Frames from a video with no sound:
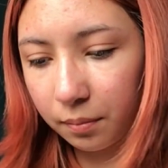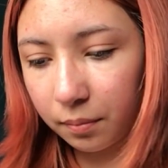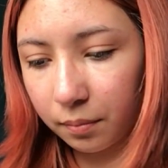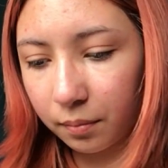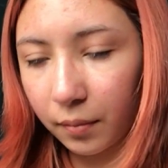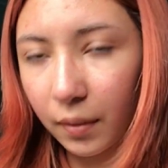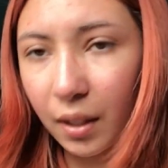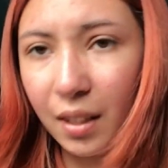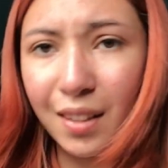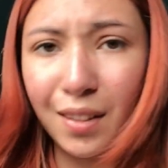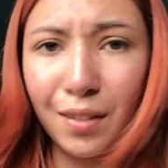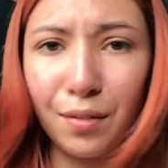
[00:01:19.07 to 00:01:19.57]

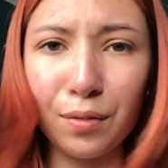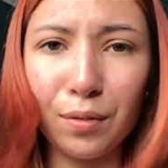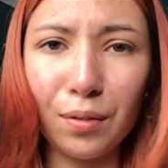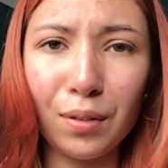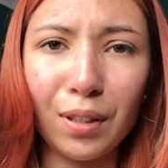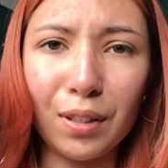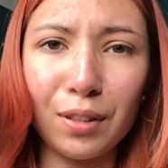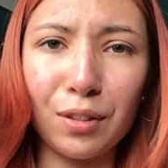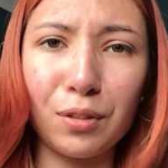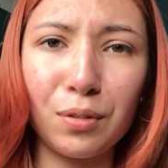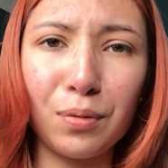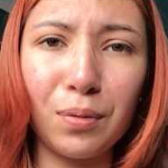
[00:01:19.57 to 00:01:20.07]
And I feel
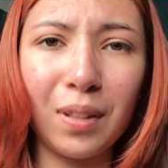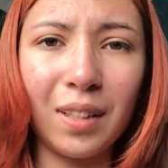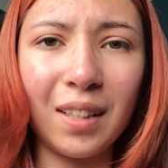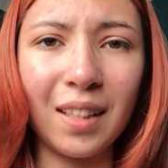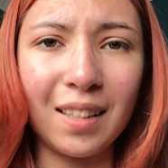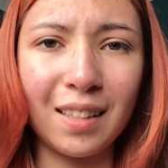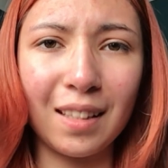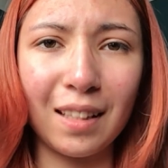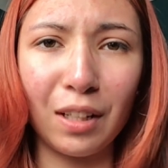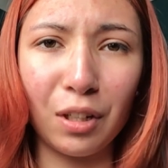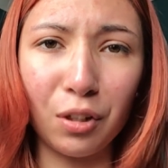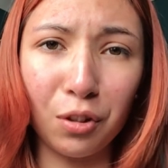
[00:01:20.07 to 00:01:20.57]
like surely
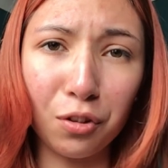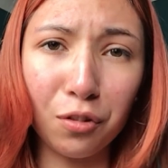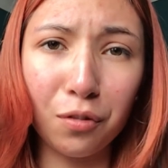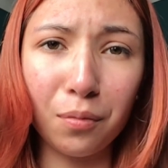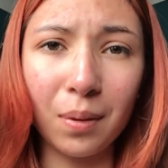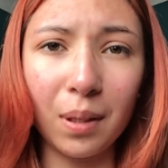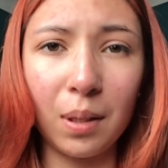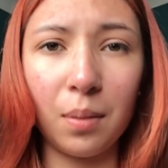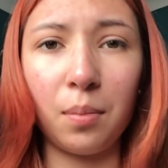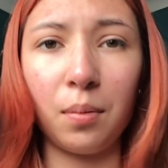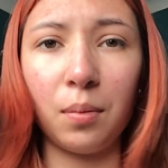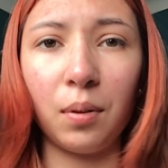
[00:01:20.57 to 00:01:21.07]
there's a lot of
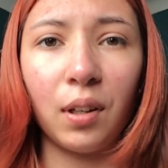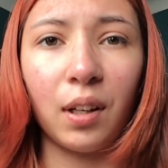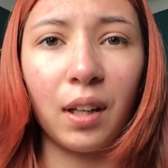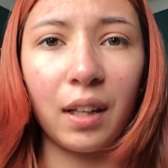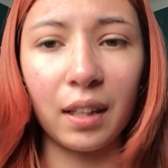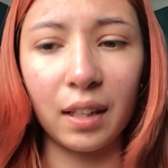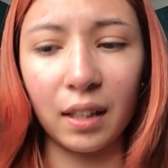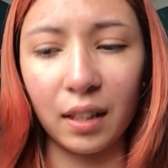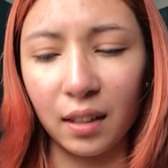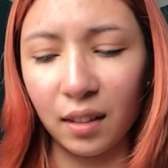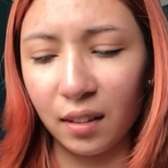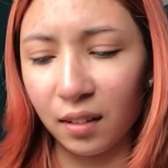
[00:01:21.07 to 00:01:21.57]
people like
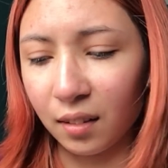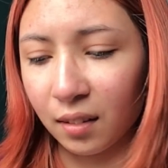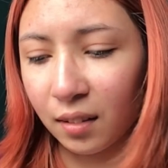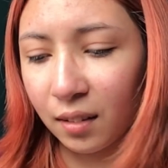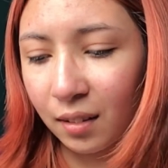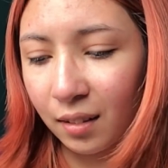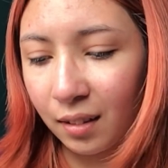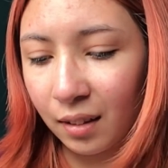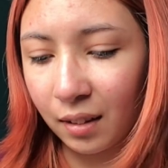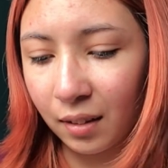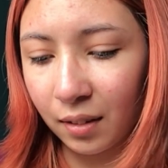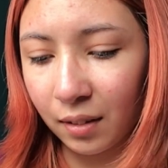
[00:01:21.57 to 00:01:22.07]
that
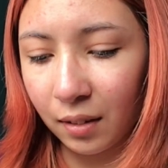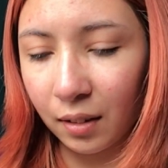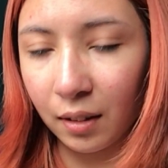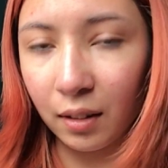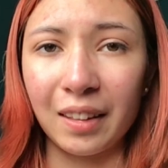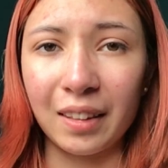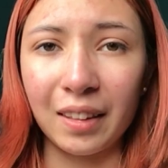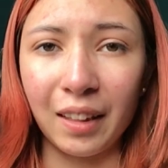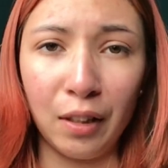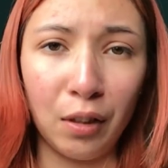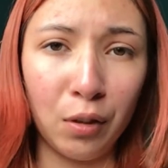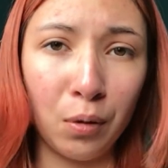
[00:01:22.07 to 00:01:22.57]

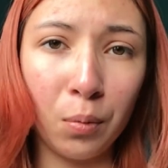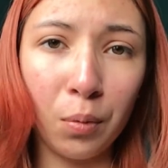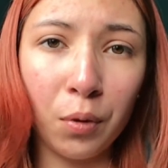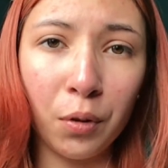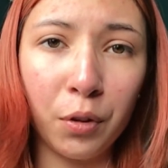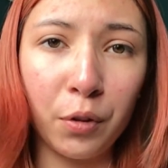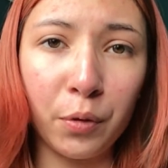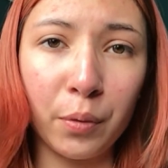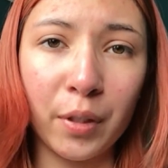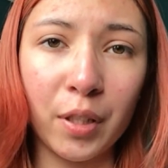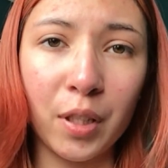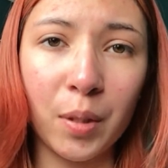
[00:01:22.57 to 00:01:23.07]
who want
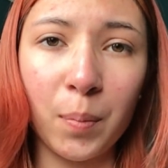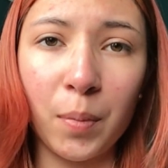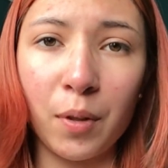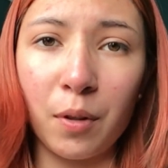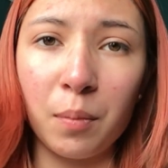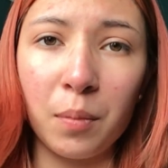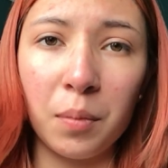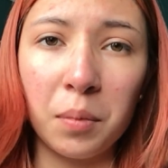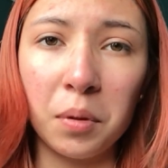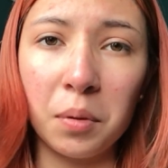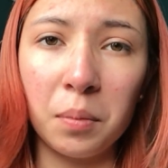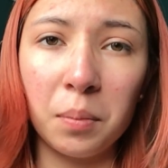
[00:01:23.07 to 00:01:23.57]
to
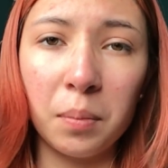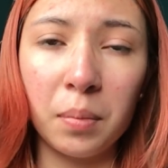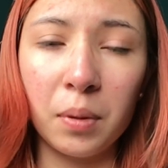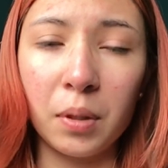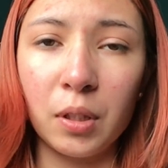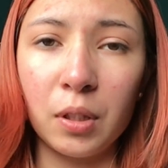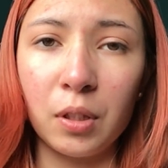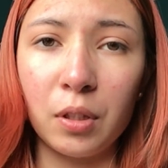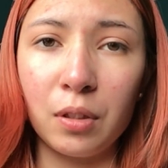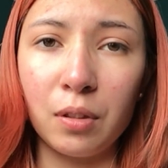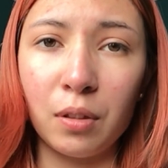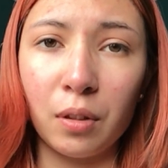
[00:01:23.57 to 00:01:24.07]
experiment but
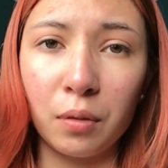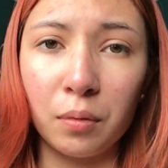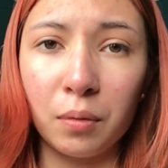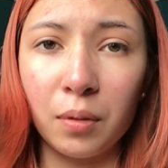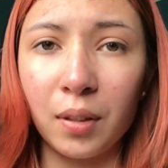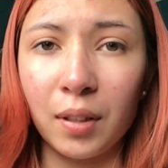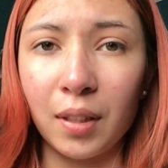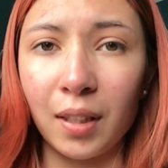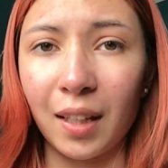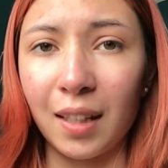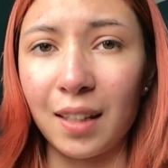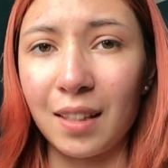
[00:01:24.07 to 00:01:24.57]
don't
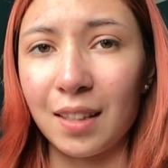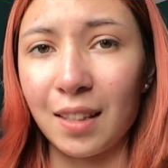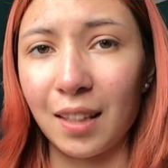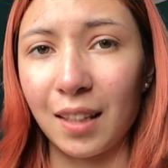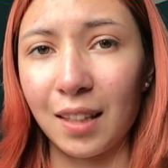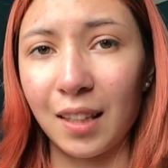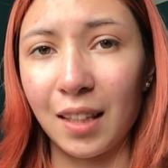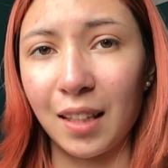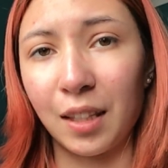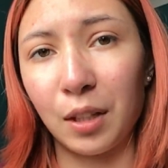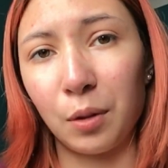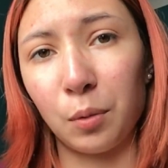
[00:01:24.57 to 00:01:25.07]
in case they
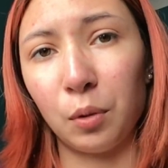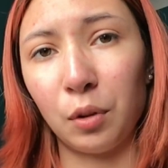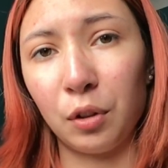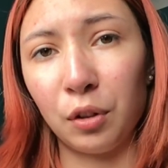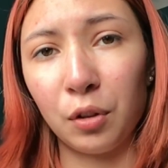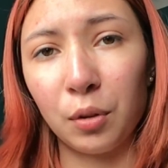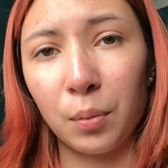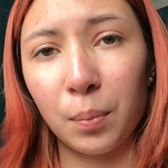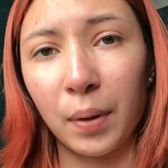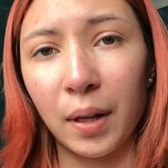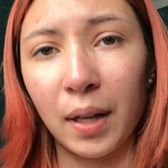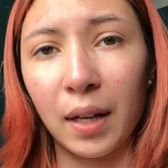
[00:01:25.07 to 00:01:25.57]
think it will
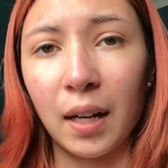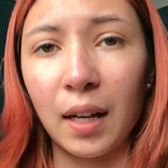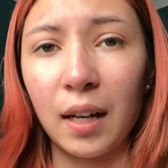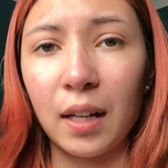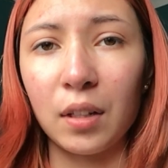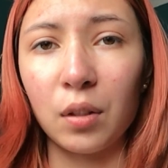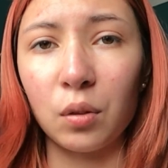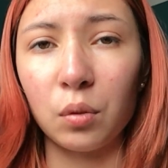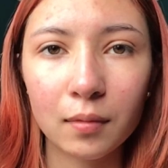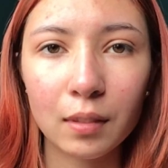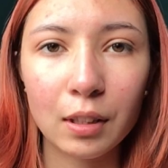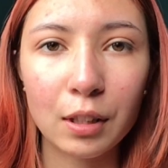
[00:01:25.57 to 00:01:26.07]
look bad.
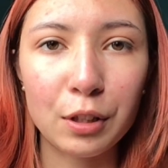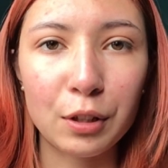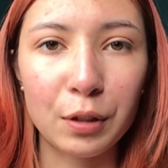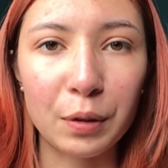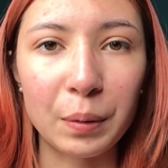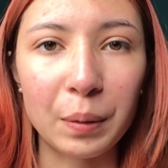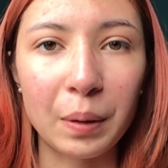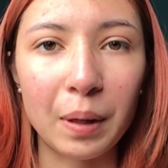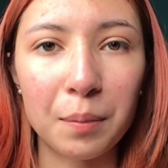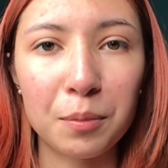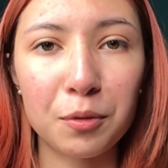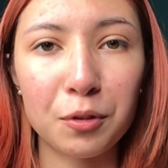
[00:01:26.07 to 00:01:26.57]
So
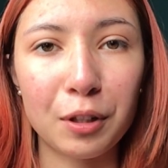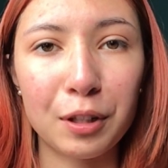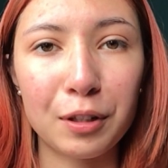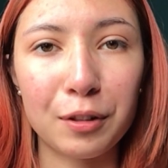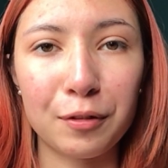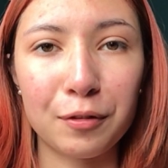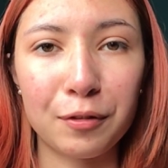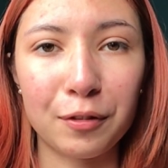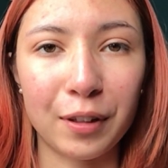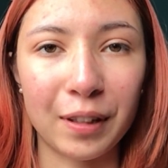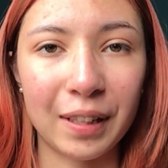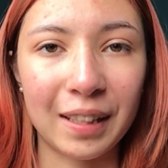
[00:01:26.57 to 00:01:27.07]
I'm trying to
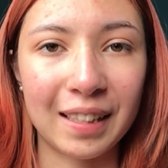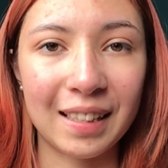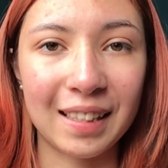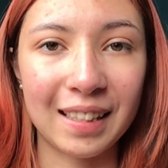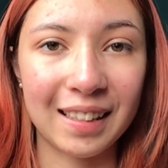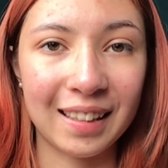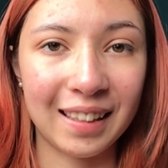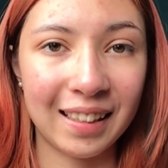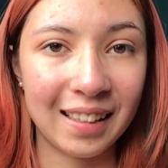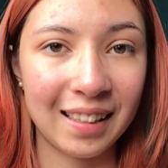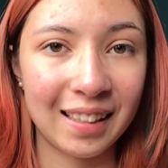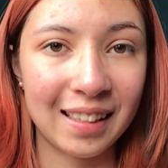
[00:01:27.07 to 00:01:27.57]
find
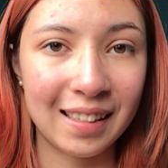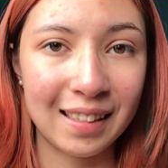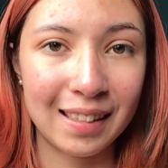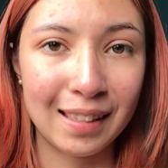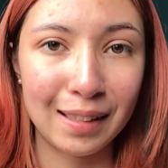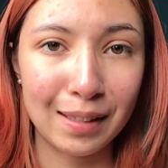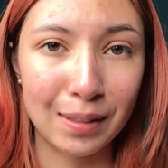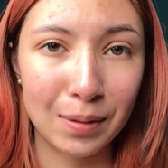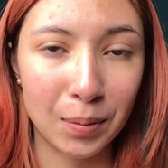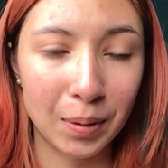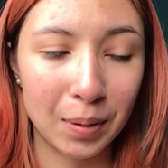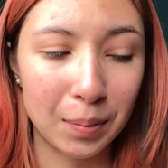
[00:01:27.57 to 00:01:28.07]
the
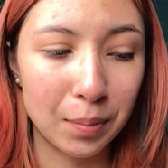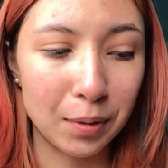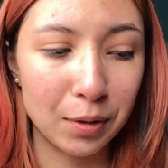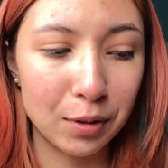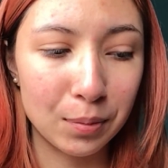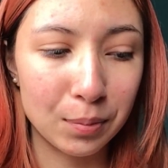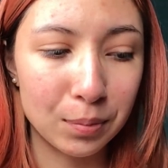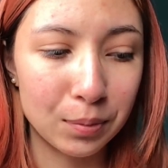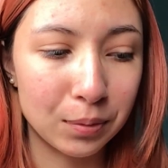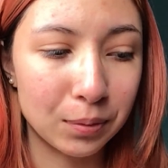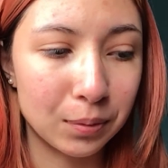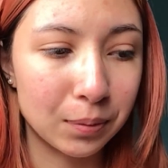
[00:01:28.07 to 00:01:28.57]
easiest way
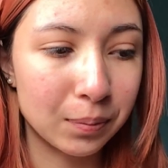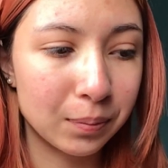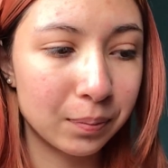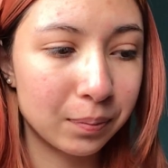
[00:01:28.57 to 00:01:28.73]
possible.